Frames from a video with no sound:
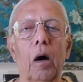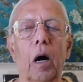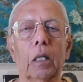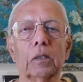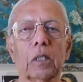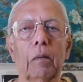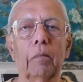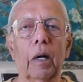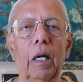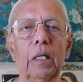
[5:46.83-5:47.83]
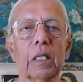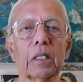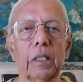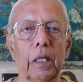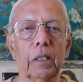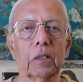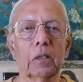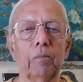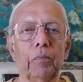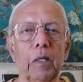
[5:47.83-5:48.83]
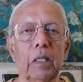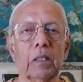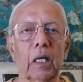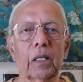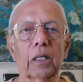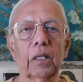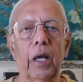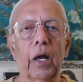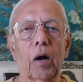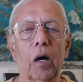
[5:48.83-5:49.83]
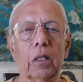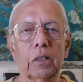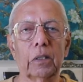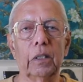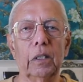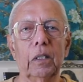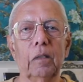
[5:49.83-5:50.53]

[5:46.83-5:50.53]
on some religious days, such as Ekadasi.